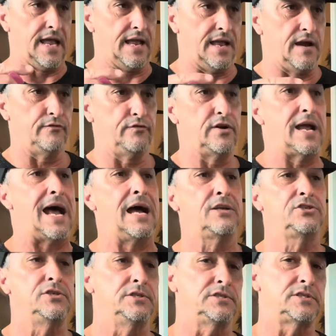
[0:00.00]
every
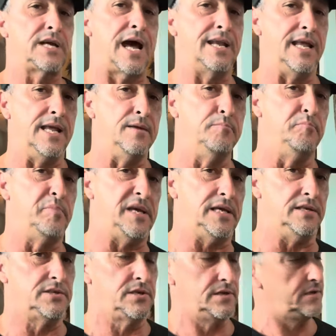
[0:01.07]
action is kind of in
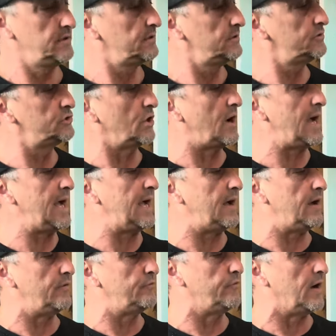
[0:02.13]
beat. So I
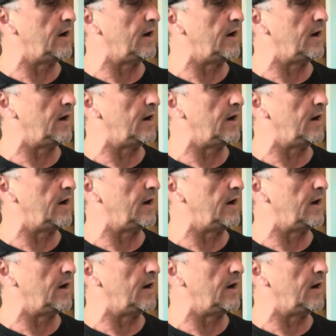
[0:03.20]
have